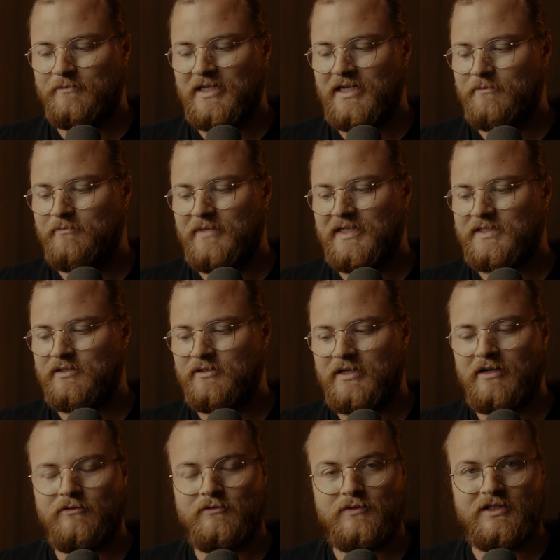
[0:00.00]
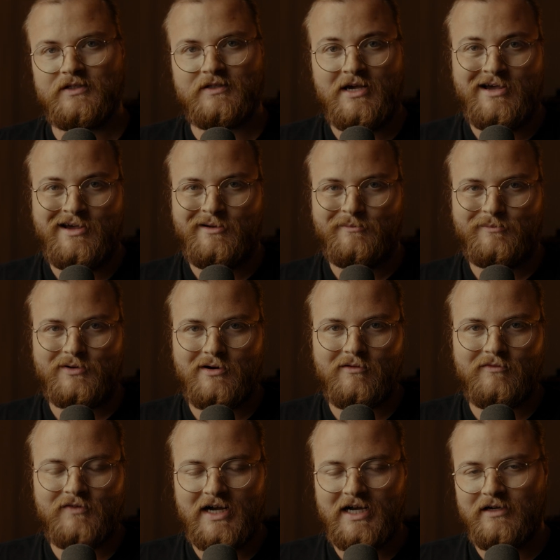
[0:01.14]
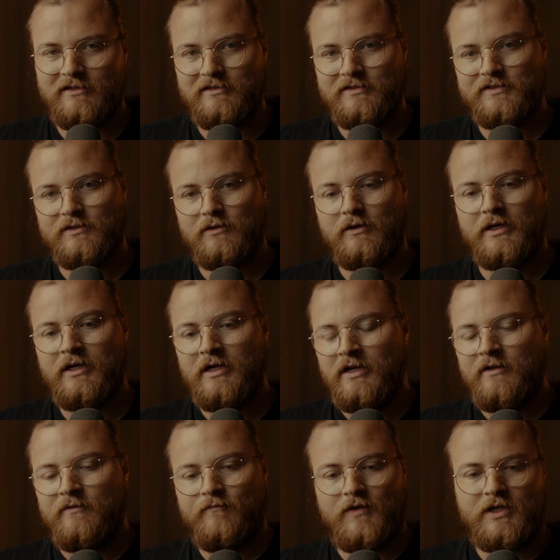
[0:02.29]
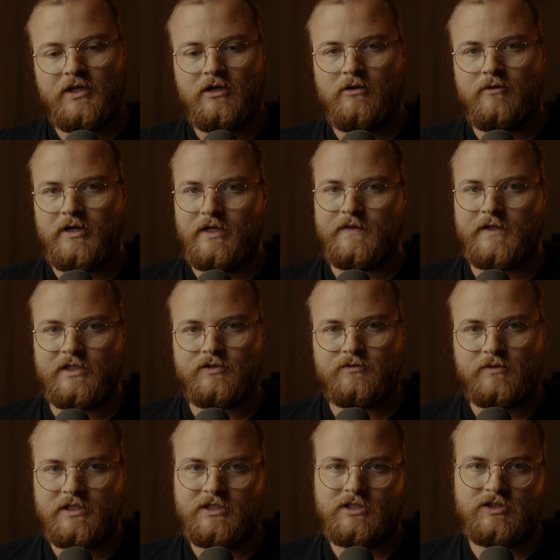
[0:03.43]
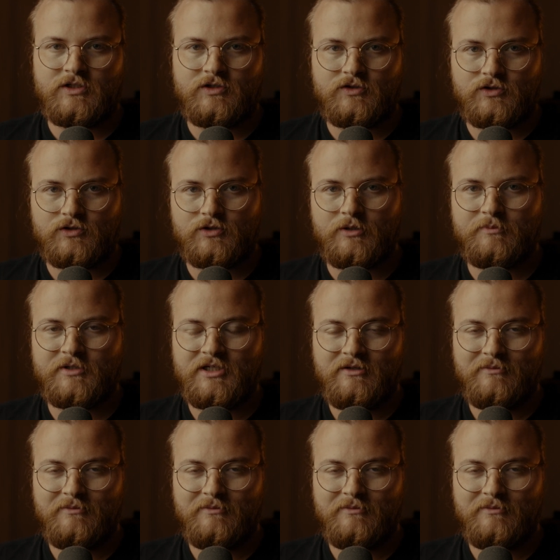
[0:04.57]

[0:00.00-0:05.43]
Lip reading: not messing around with profiles or video or anything. It's really just a stripped